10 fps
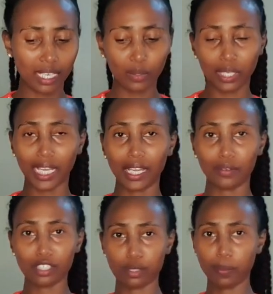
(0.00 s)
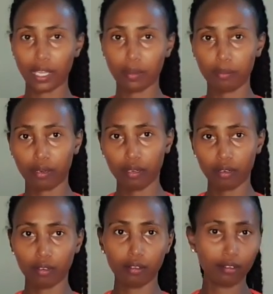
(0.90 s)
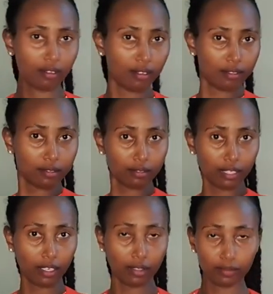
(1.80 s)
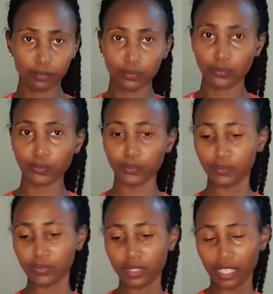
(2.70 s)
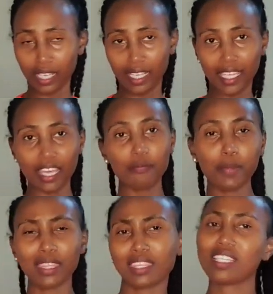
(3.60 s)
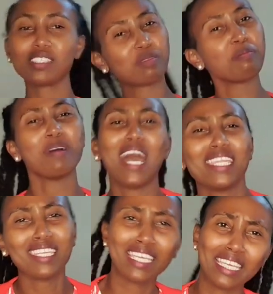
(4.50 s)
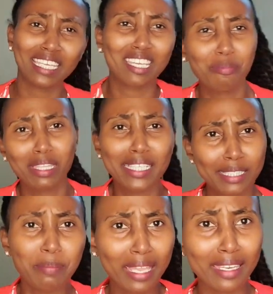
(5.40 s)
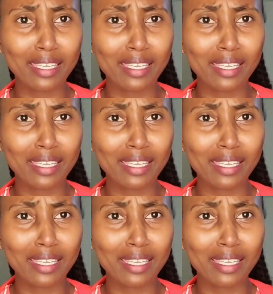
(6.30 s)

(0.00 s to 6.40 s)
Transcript: look like a rich babe. Yeah, give me this money, give me this money.